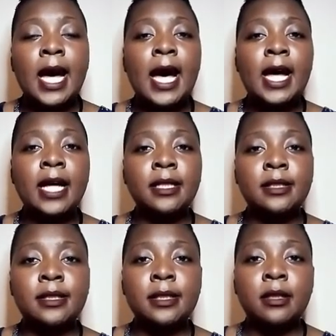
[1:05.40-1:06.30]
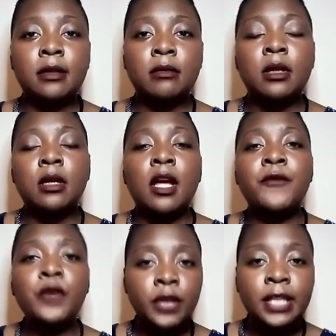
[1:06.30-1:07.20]
And a
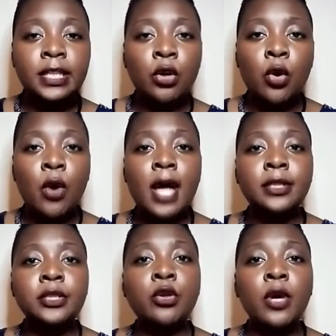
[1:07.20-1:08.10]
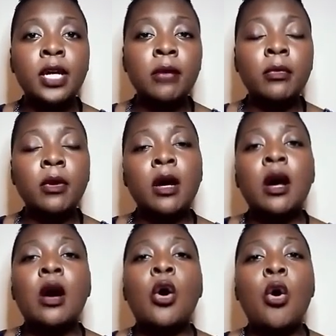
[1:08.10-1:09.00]
few days ago, I saw him
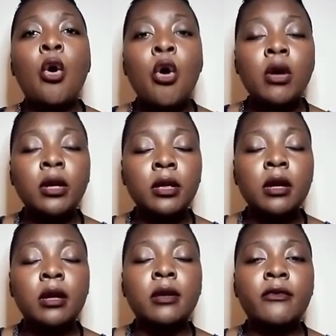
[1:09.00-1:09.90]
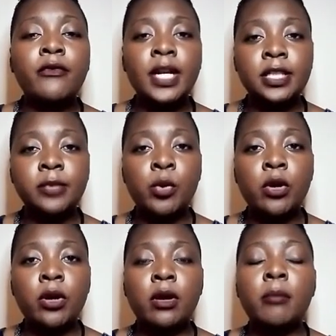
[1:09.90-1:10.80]
on
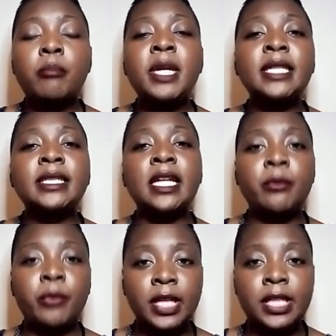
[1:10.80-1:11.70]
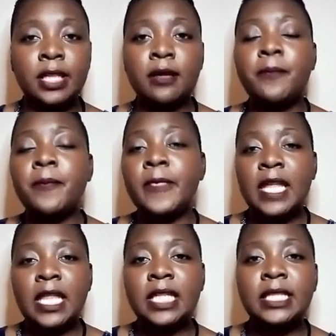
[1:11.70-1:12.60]
Facebook being celebrated.
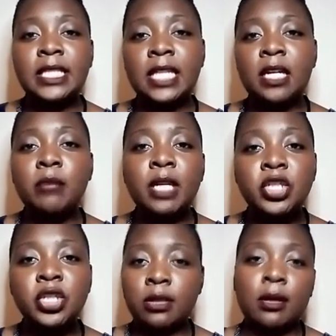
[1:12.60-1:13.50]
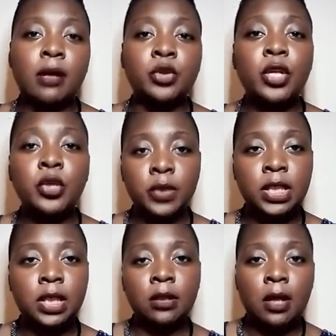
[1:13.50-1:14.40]
This is the image. I'm sure you
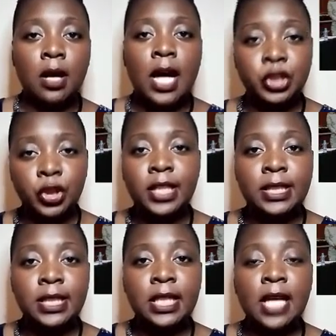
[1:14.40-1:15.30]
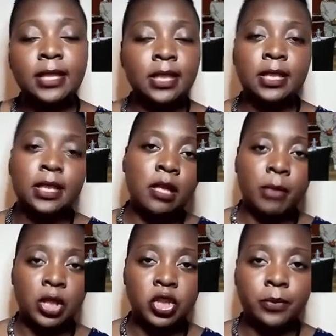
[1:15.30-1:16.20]
see, as you can see, that's his
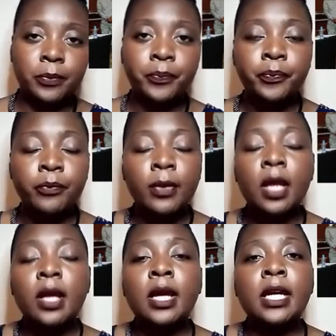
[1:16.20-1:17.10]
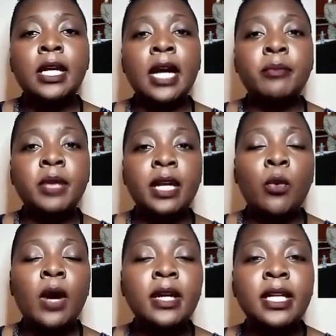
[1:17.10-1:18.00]
image. He had been
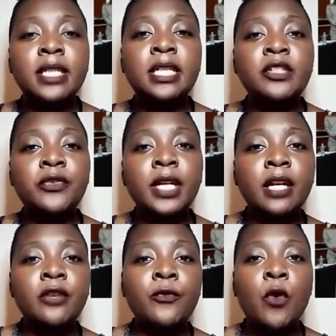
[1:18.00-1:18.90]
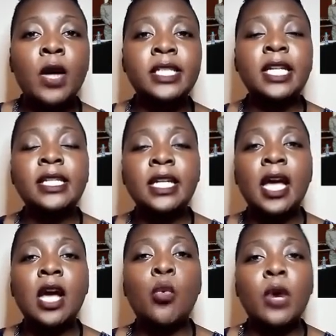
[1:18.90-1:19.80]
awarded a certificate for attending
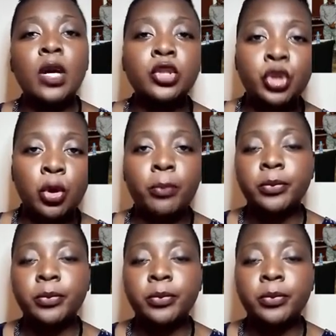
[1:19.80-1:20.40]
a workshop.